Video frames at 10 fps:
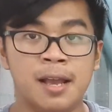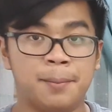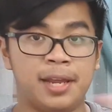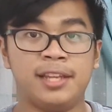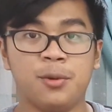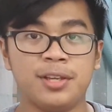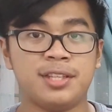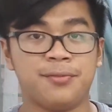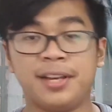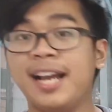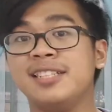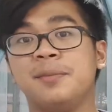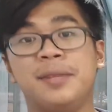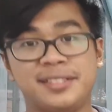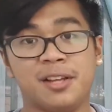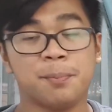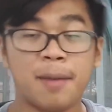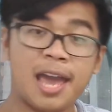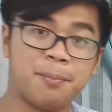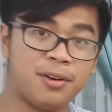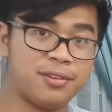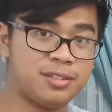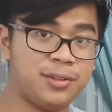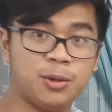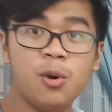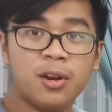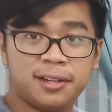But anyways, if you guys missed out my previous video,